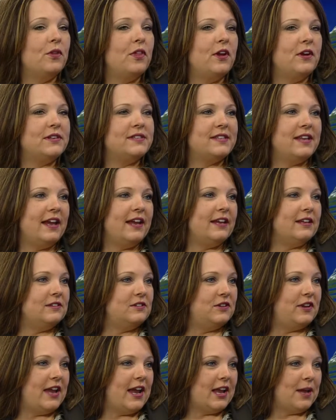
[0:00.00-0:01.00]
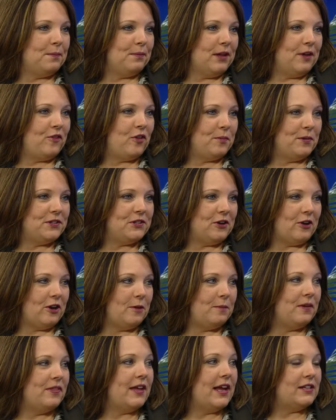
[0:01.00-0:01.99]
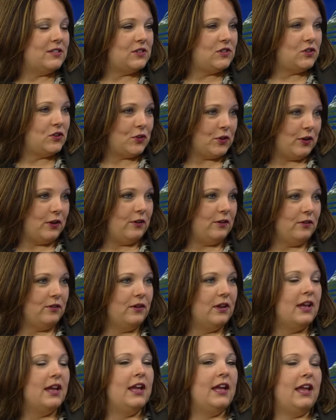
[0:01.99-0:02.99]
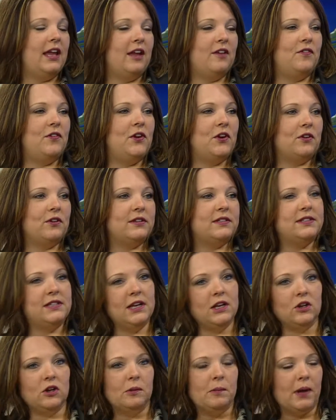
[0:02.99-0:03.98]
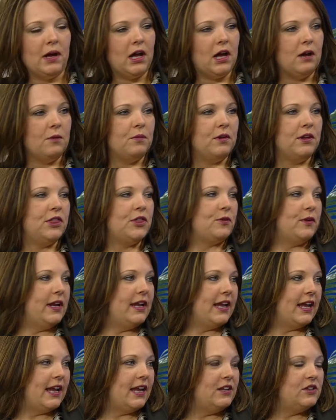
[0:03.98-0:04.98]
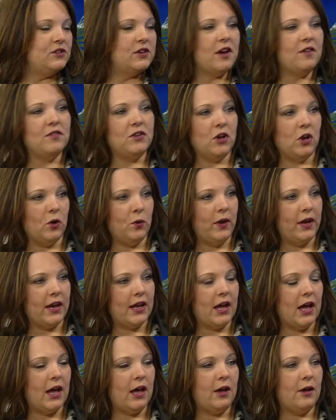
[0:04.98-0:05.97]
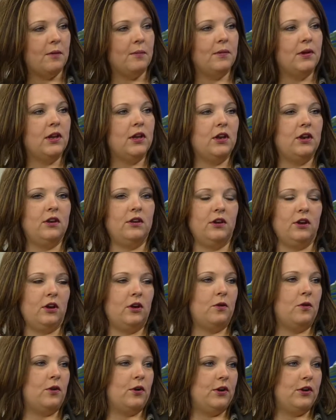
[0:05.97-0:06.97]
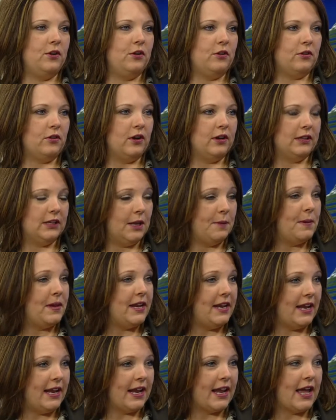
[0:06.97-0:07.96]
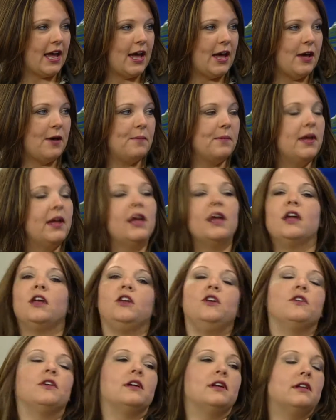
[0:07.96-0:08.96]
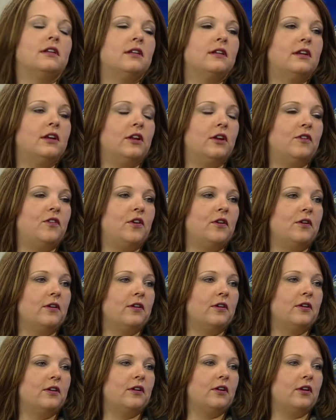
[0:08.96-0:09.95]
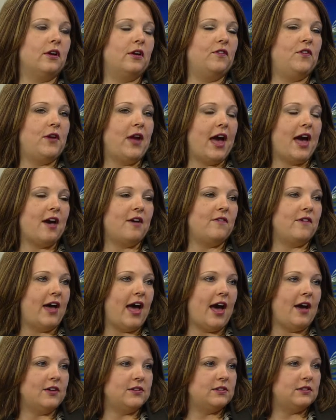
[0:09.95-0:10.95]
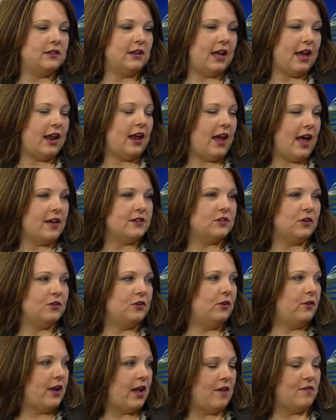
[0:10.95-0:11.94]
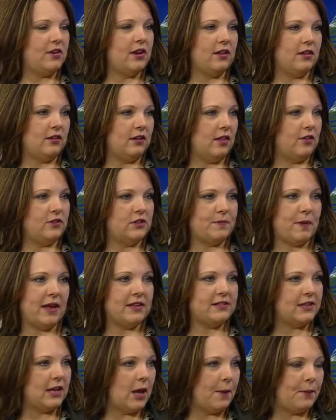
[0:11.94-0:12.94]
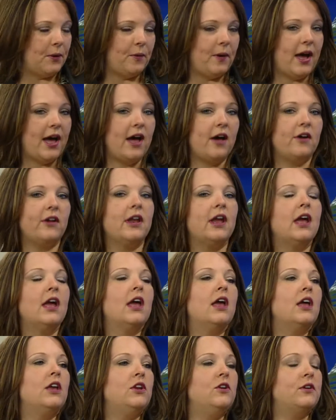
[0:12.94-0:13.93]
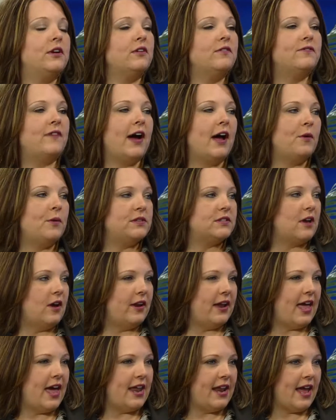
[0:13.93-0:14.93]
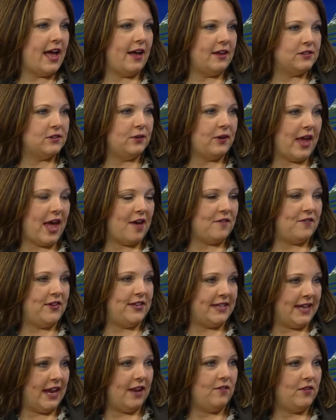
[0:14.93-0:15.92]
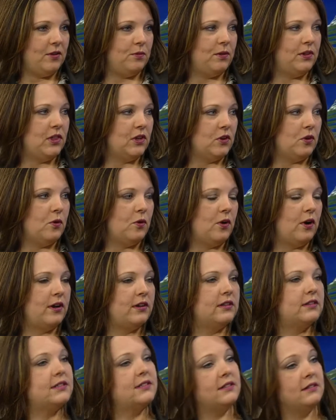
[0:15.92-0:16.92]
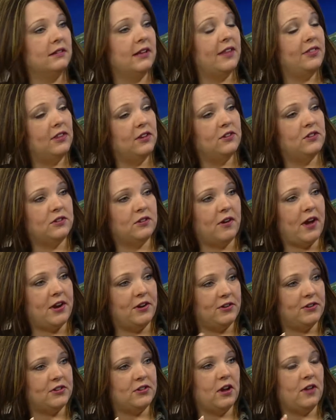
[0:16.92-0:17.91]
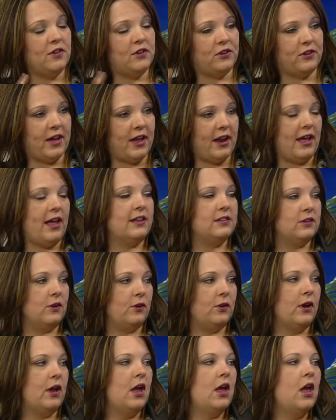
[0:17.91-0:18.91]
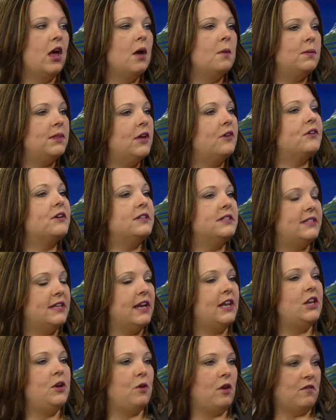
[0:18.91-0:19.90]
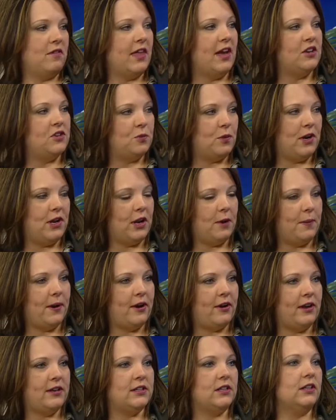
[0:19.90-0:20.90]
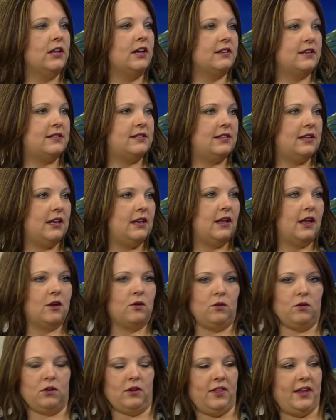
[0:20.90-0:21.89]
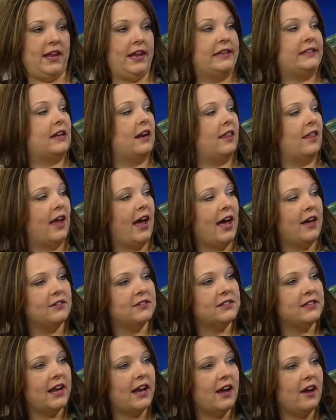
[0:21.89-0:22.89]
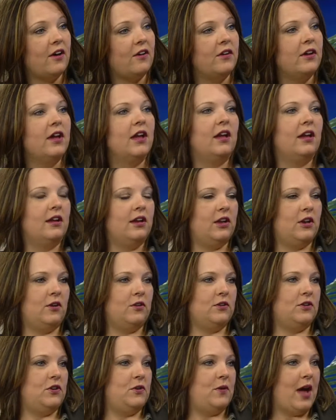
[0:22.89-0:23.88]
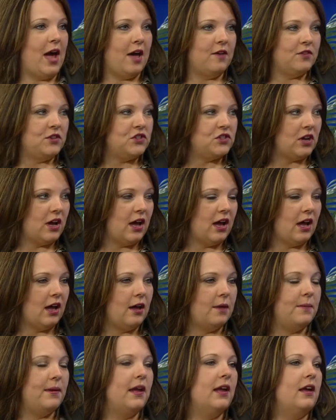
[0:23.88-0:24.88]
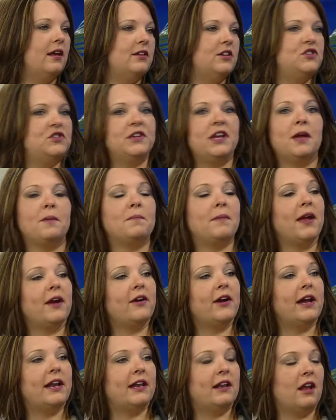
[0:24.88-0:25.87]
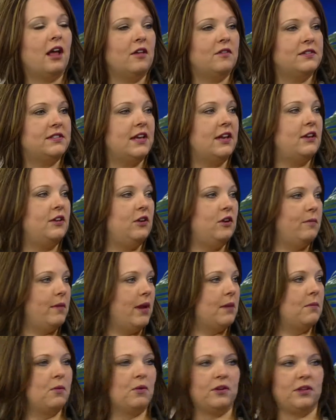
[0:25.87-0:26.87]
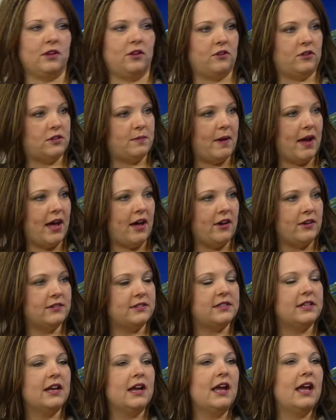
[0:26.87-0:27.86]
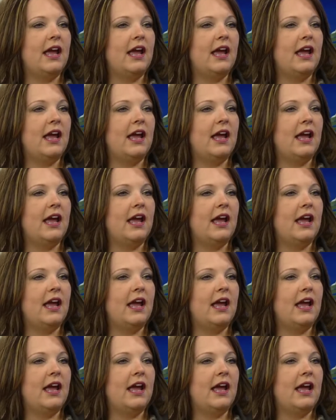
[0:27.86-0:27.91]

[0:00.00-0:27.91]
Well, the old saying is you can't get blood from a turnip, and that's true. If you're a single mom with 3 kids, you have no income, or you're on limited income, you can, if you have had a household, you don't have another spouse to help you out, you can file what's called a head of household affidavit with the court to let the creditors know that you're head of household. But they'll continue over that 20-year period to look to see, like, are the kids out of the house now? Do you have a job? Did you get married and all of a sudden you make more than your spouse?